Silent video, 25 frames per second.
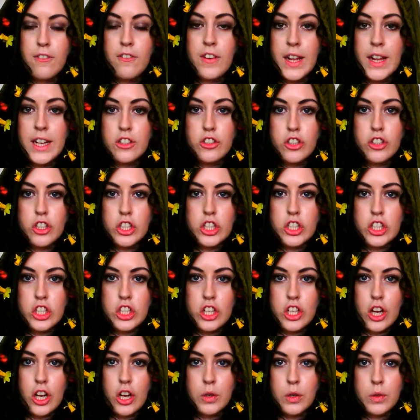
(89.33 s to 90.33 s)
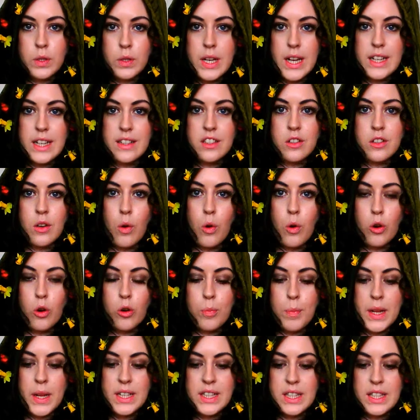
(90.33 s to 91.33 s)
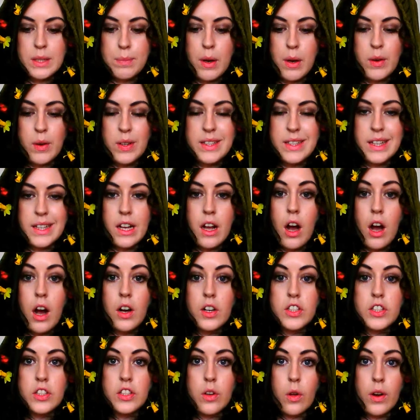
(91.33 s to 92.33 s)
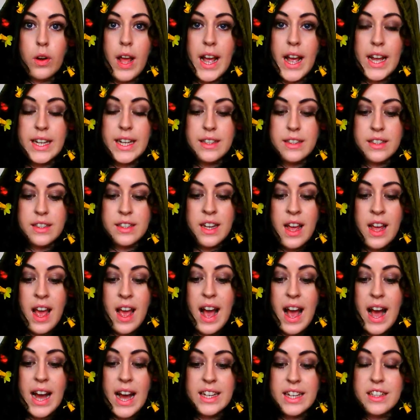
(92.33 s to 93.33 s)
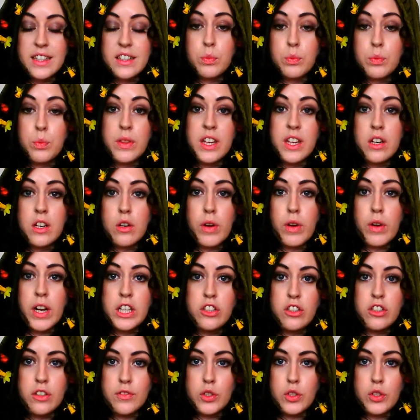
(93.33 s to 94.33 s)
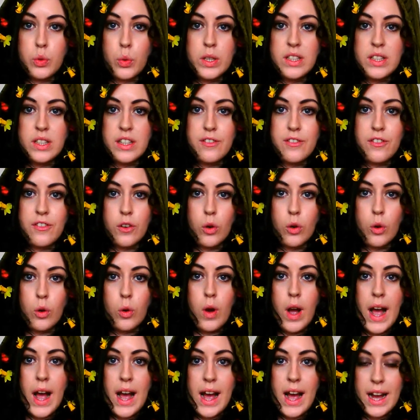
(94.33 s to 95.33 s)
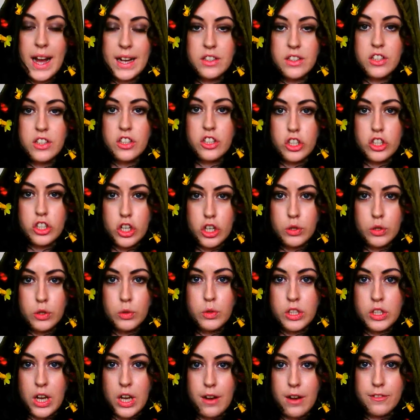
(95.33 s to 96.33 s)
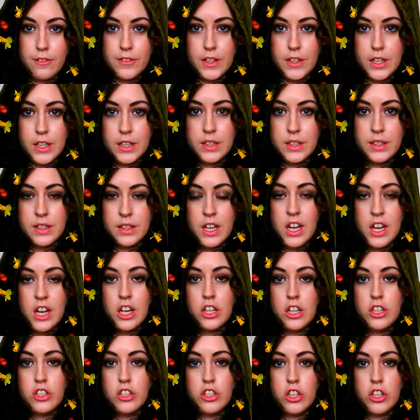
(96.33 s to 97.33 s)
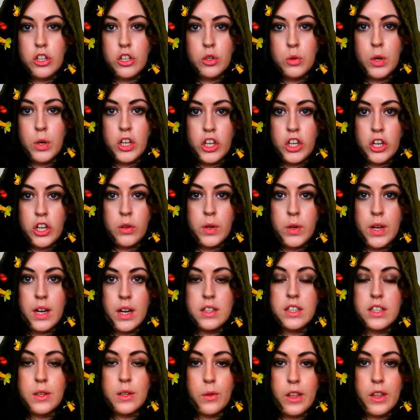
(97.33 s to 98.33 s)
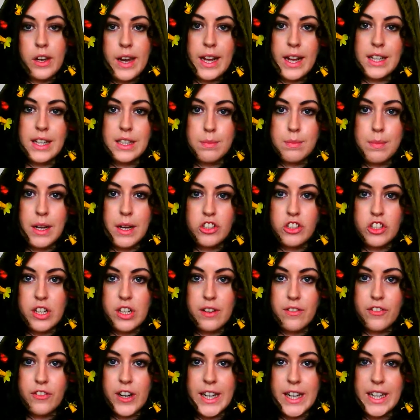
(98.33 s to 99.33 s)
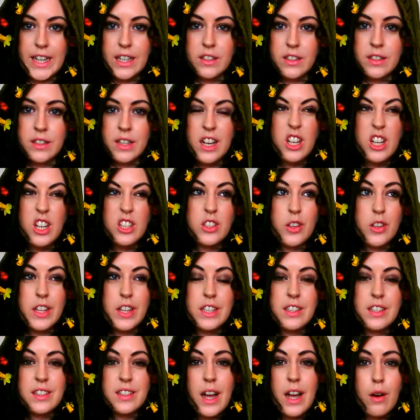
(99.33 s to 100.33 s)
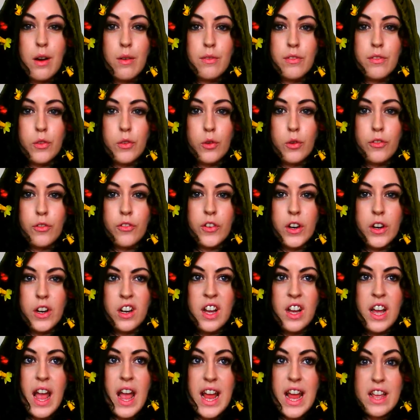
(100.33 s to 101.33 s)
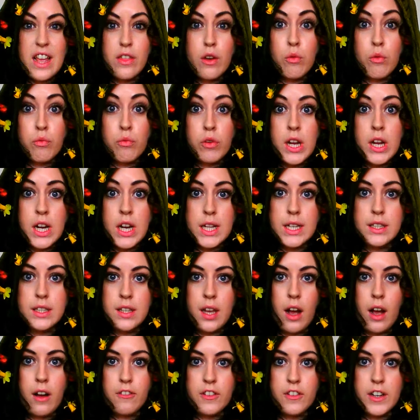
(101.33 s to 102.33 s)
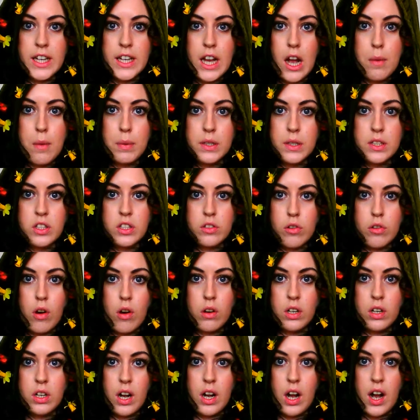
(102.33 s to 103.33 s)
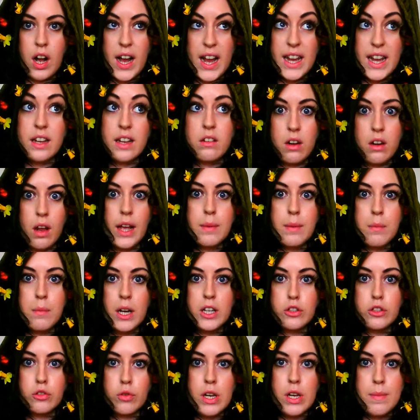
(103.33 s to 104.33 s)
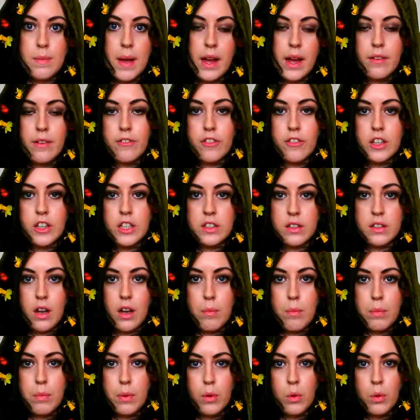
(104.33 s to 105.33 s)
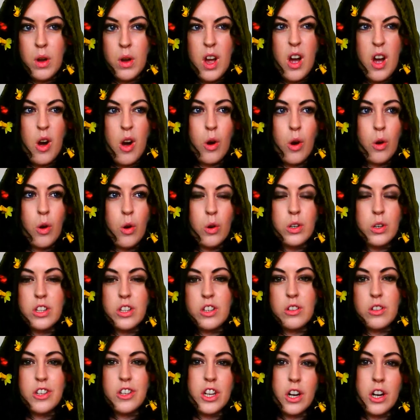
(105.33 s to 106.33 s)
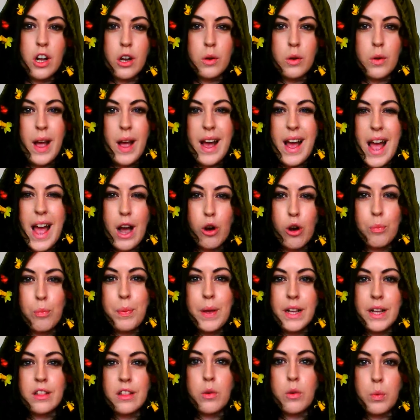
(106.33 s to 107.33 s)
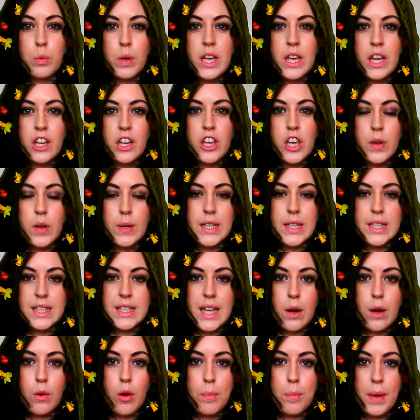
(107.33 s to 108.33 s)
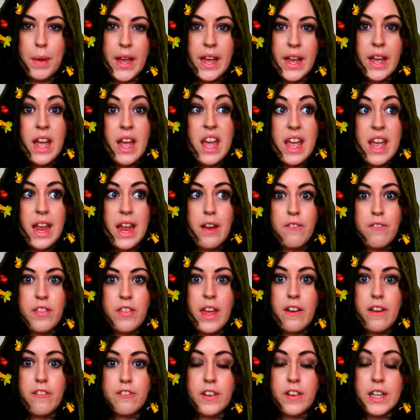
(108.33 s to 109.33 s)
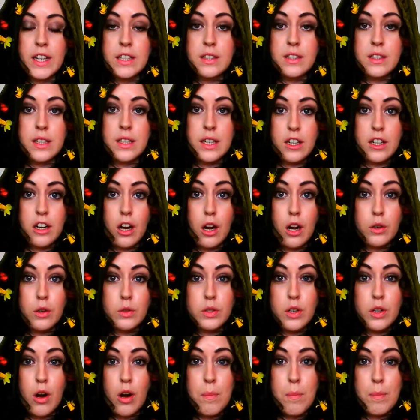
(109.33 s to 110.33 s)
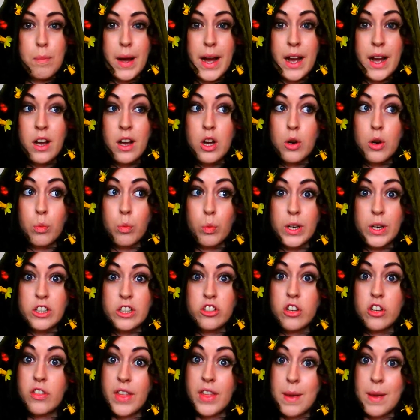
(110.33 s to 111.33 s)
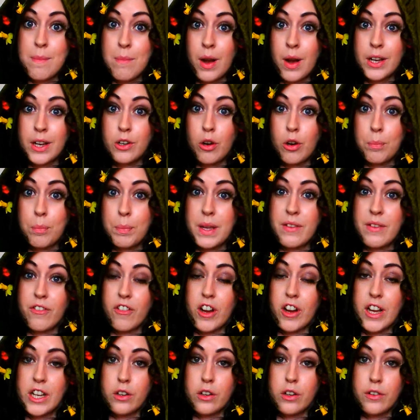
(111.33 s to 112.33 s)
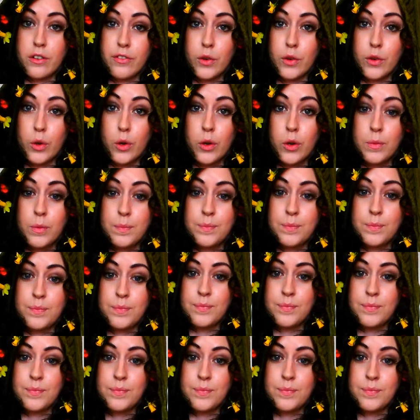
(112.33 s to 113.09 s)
Flesh to Stone is an augment spell. It's a cast on 8 and it's within a range of 24, adds 2 toughness to a unit until the next magic phase. So this is helpful for either really toughening up a strong guy, like my tree man for example, or, you know, helping the weaker units out a bit if they're faced in close combat, which they might not be very good for.